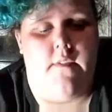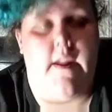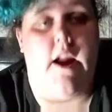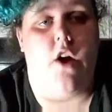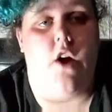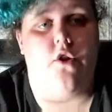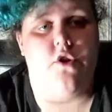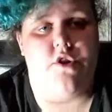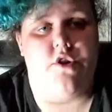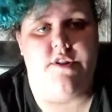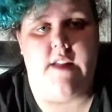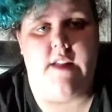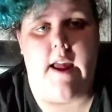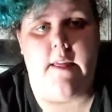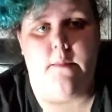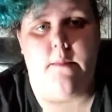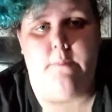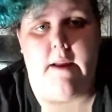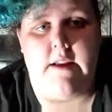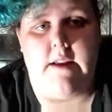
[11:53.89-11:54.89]

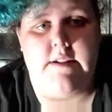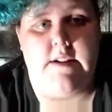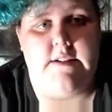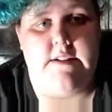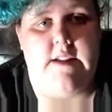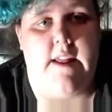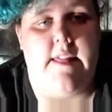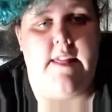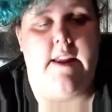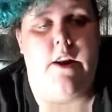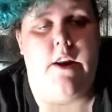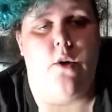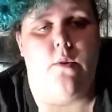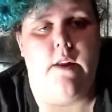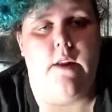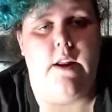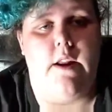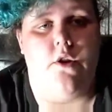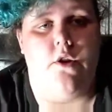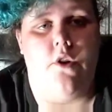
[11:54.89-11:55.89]
understand the basics and they don't
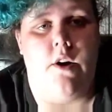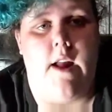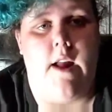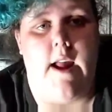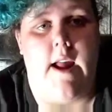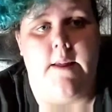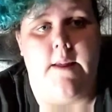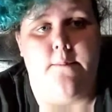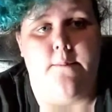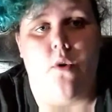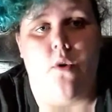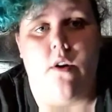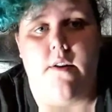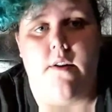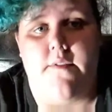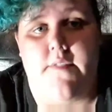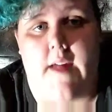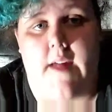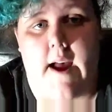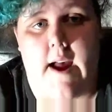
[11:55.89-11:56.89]
need to learn any more
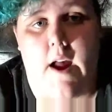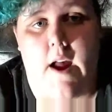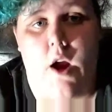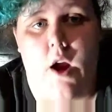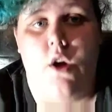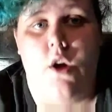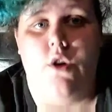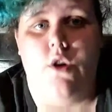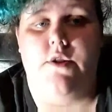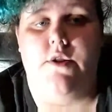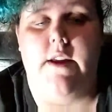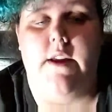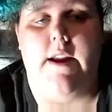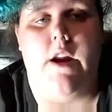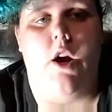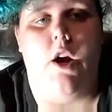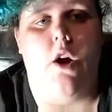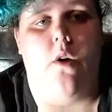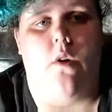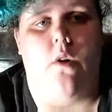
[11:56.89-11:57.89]
of that, so they
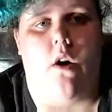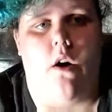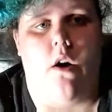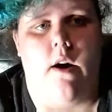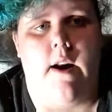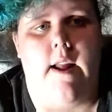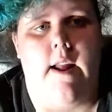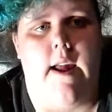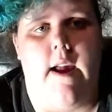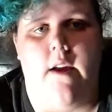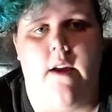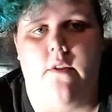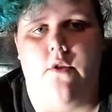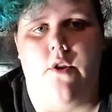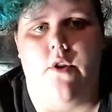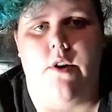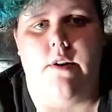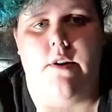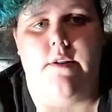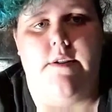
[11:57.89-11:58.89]
can go on and
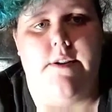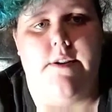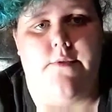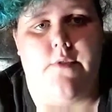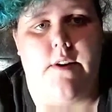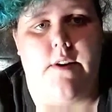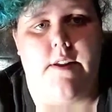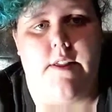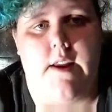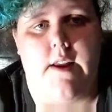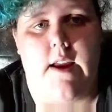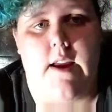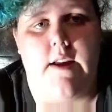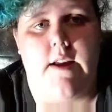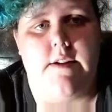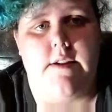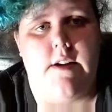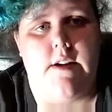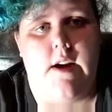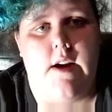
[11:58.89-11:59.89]
learn different
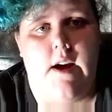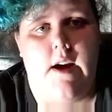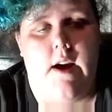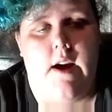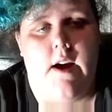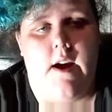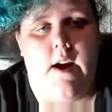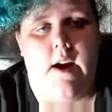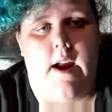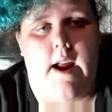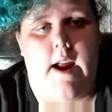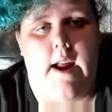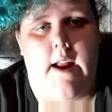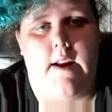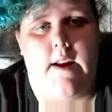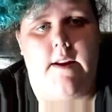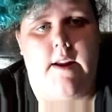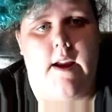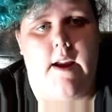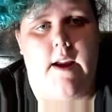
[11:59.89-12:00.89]
things and